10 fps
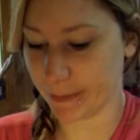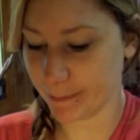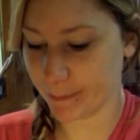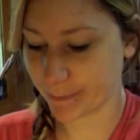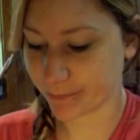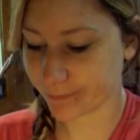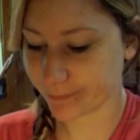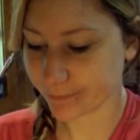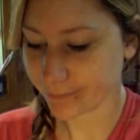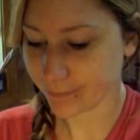
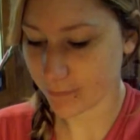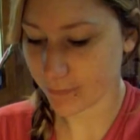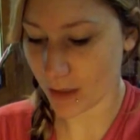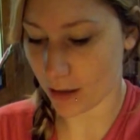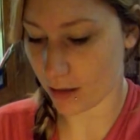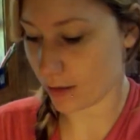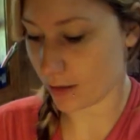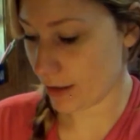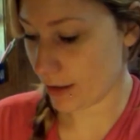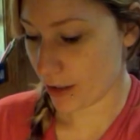Uh,
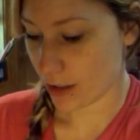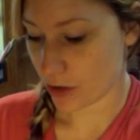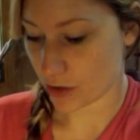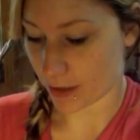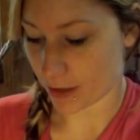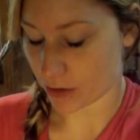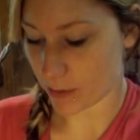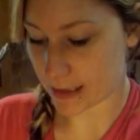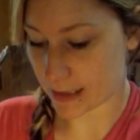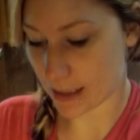got the
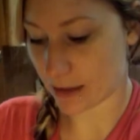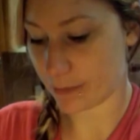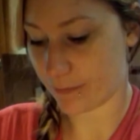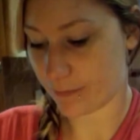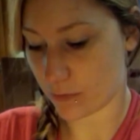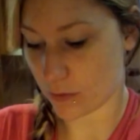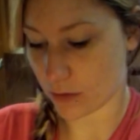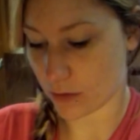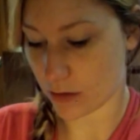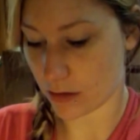twins up
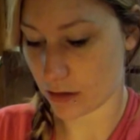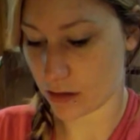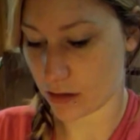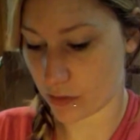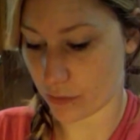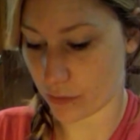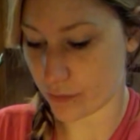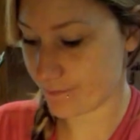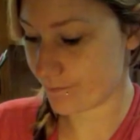for school.